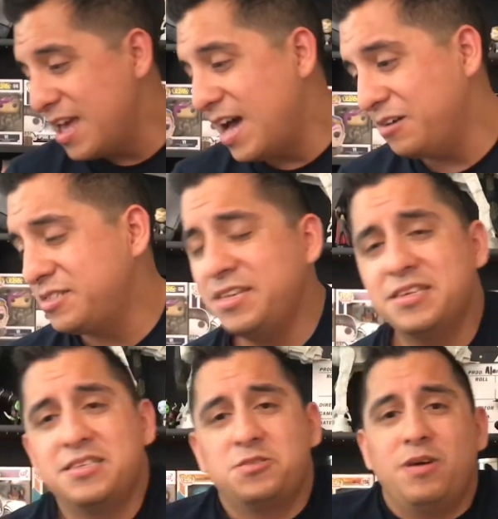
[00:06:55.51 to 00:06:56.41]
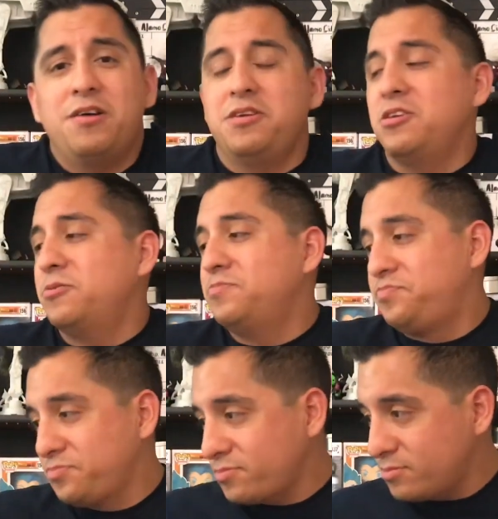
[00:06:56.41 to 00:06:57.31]
I'll say this as well, you know,
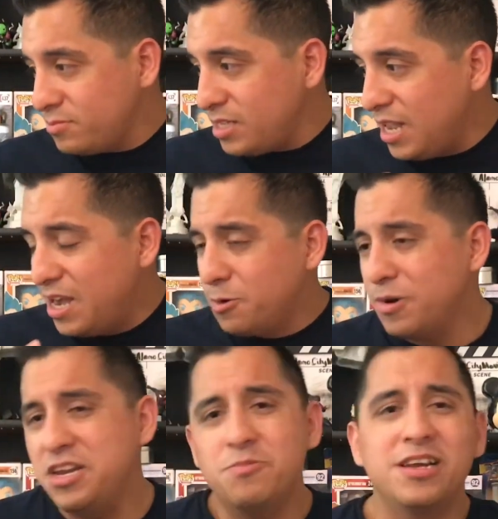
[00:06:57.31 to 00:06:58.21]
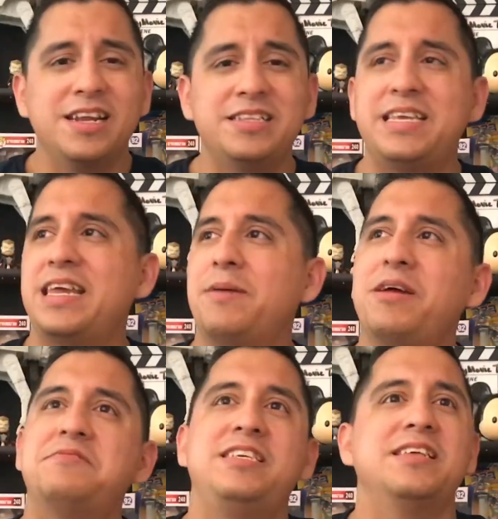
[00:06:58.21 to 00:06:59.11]
rating 1 out of 10, I'm gonna
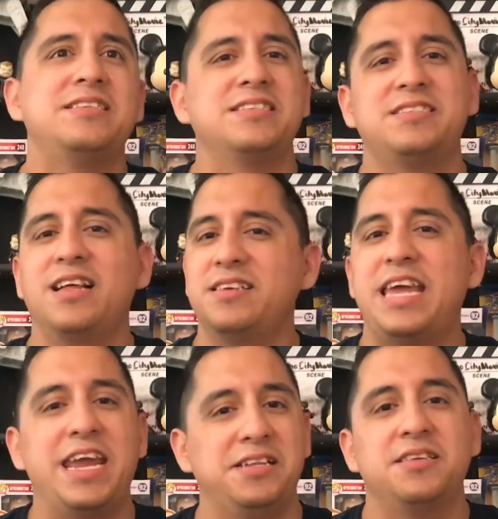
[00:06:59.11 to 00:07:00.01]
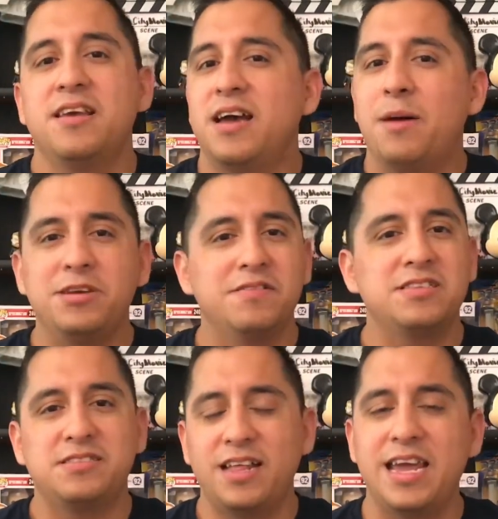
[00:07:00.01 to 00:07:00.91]
have to give this a solid 8. I'm gonna give this a
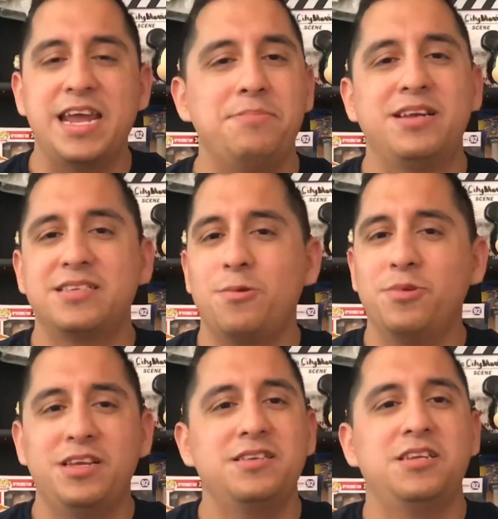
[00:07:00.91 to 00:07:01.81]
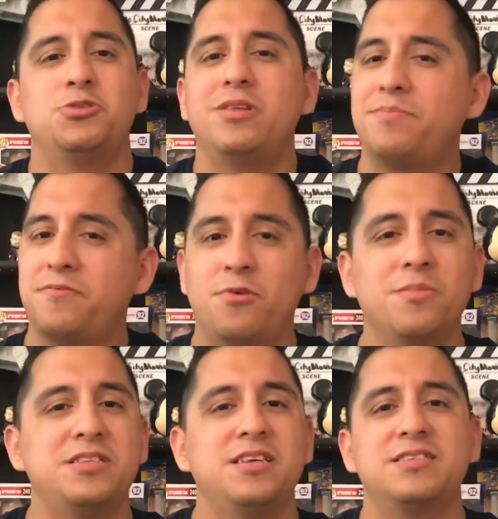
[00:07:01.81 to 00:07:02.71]
solid because I really did enjoy the
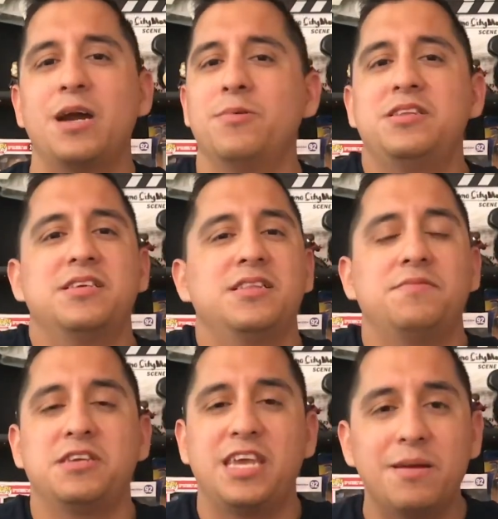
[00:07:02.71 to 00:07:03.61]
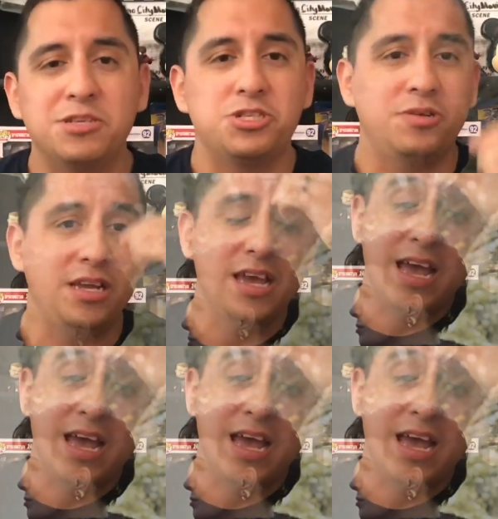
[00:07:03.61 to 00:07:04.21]
performances. I really did love the chemistry.